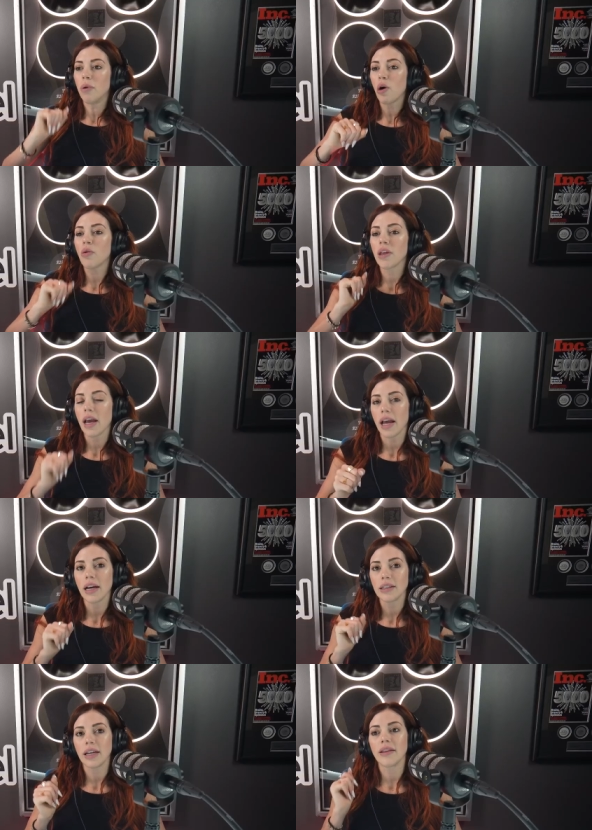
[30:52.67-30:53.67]
both
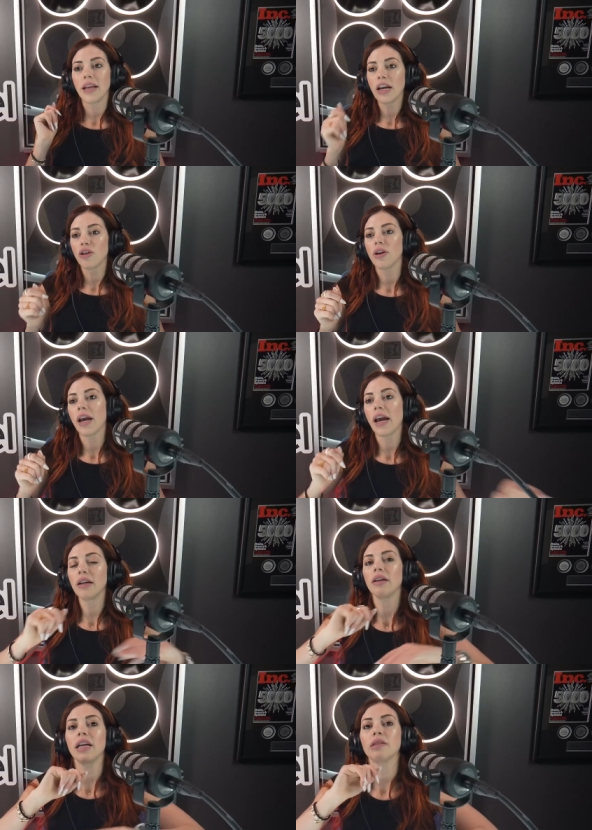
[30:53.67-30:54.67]
and can they
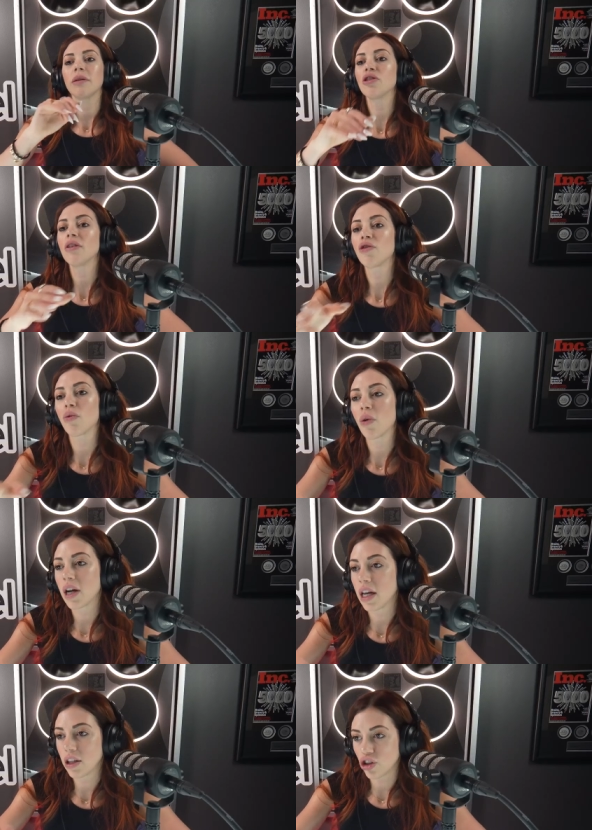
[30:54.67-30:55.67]
create, especially if they're
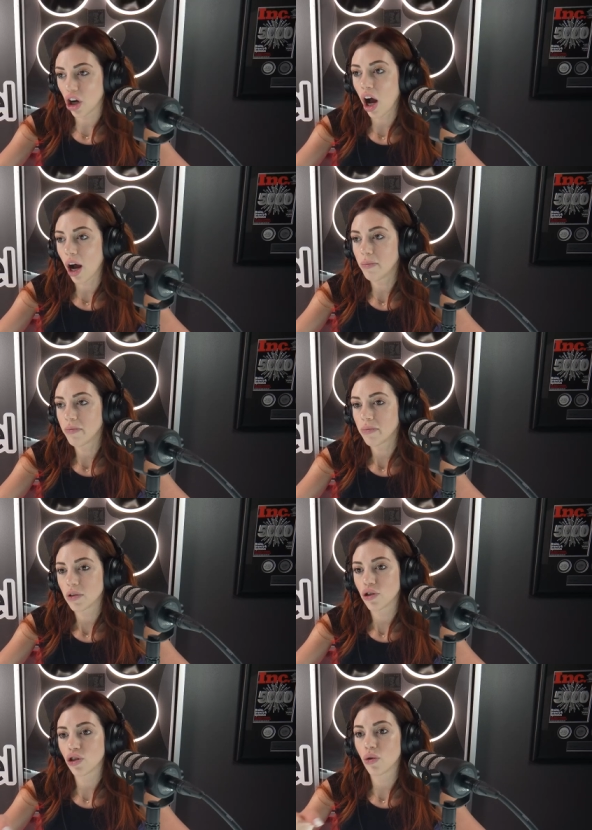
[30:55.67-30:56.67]
working a job,
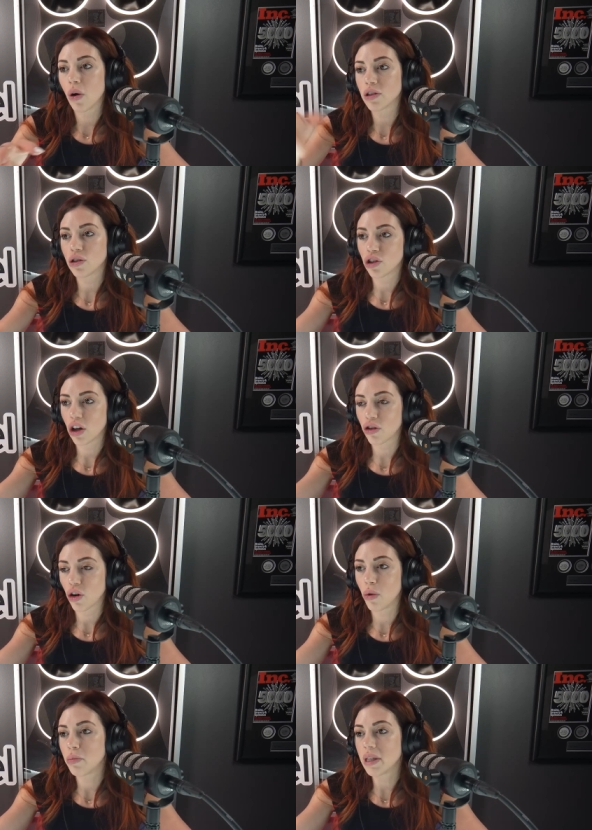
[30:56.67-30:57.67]
to also start their
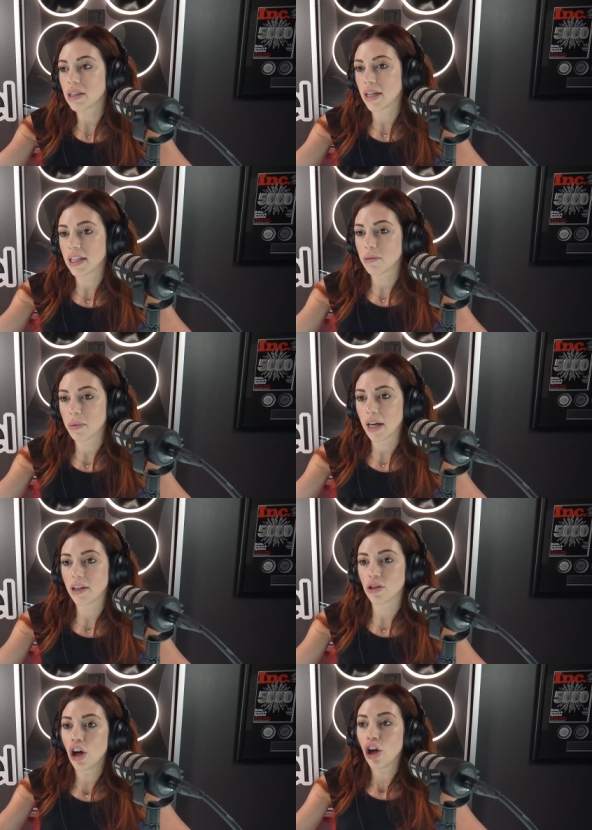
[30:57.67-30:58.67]
own business
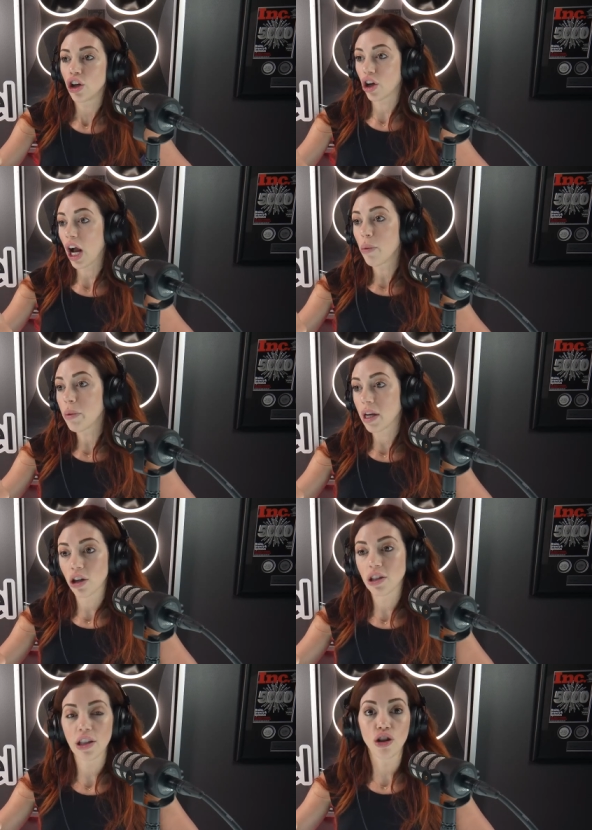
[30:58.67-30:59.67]
because you're helping
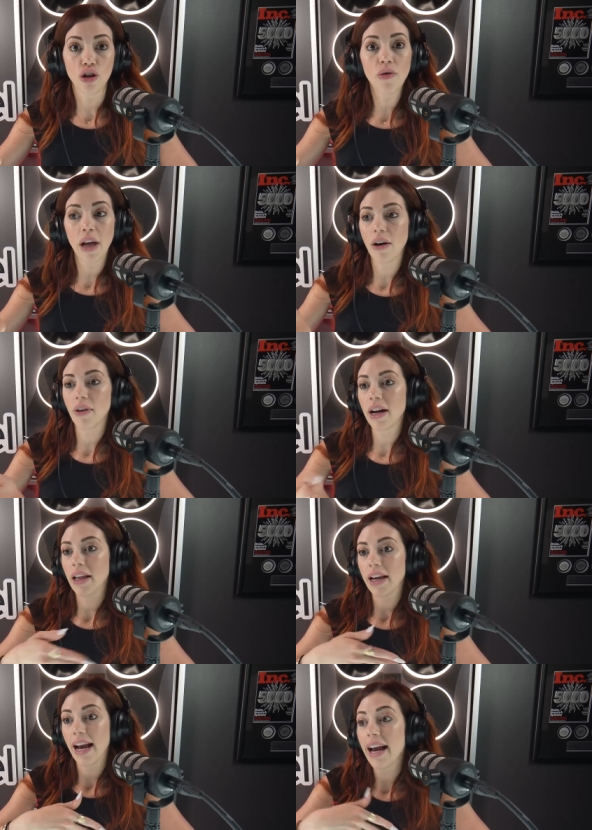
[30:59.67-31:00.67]
nurses do that, right?
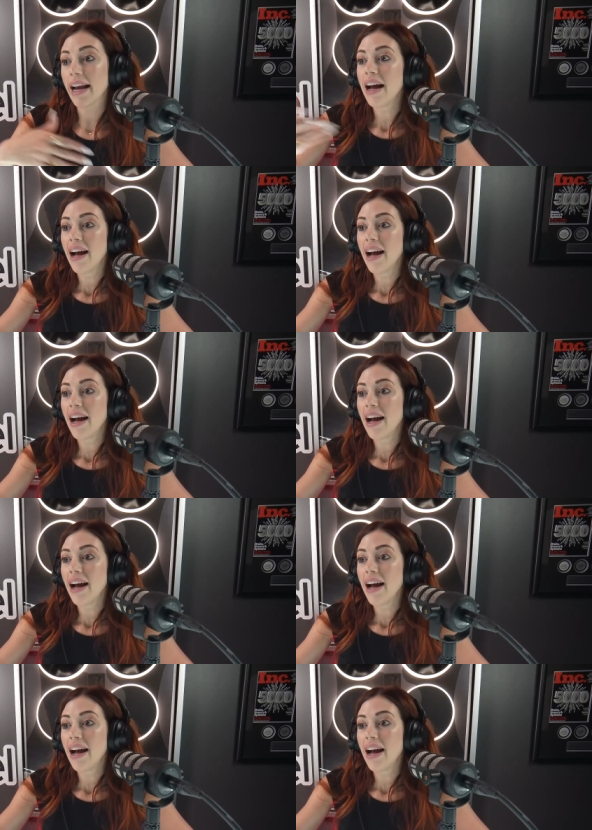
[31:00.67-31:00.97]
Like, hey,